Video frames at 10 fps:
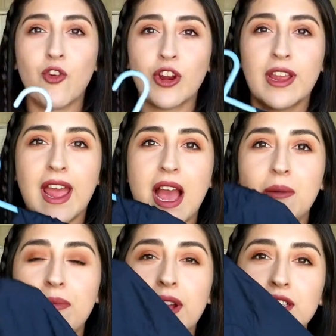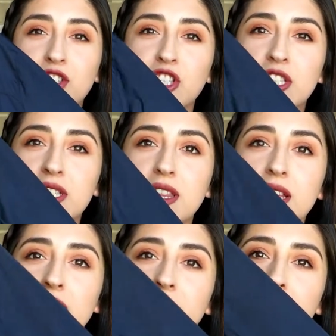For Gap, it's just
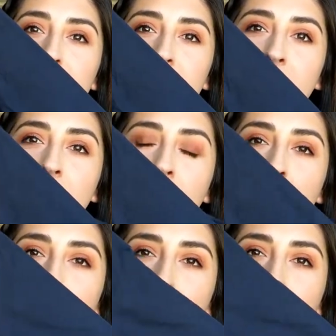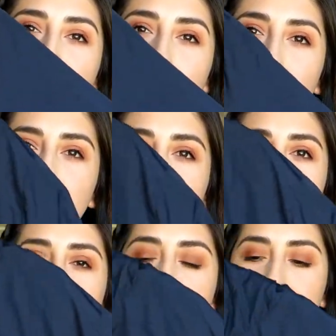this, like,
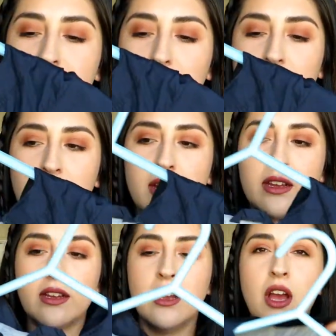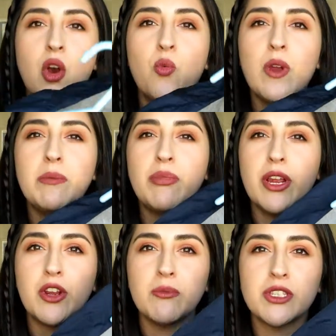I say a
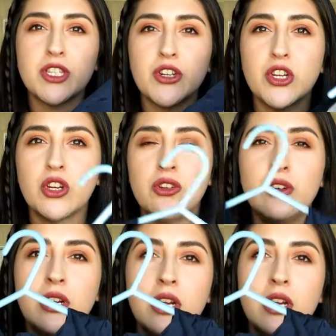windbreaker material